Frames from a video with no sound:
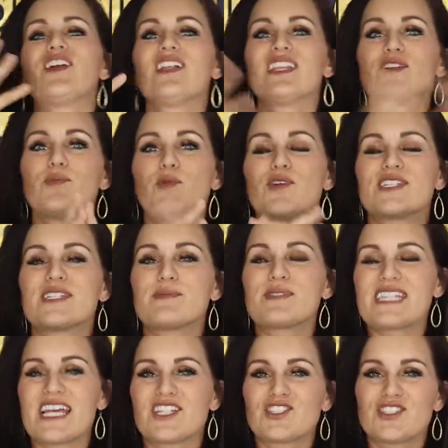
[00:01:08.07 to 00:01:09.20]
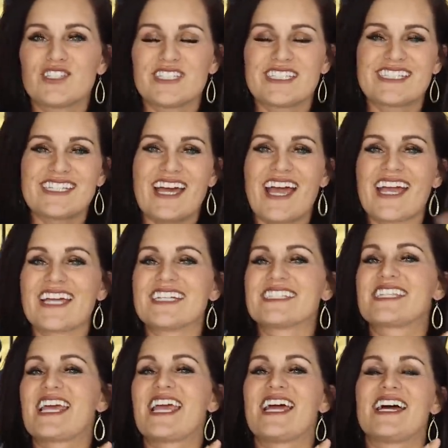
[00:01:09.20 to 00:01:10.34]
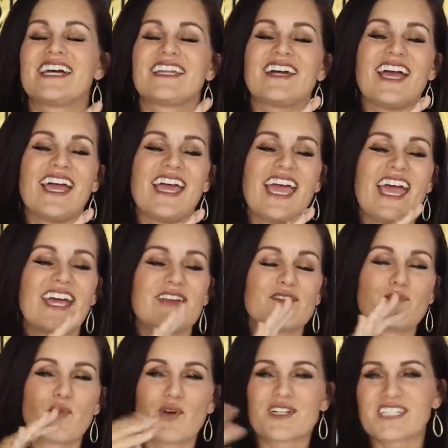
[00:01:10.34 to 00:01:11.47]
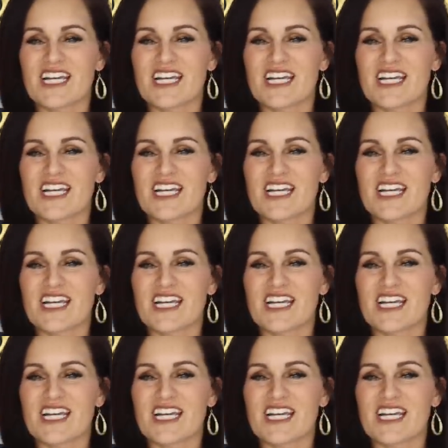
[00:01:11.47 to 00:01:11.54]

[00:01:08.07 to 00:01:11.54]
they're a little more substantial in size and and more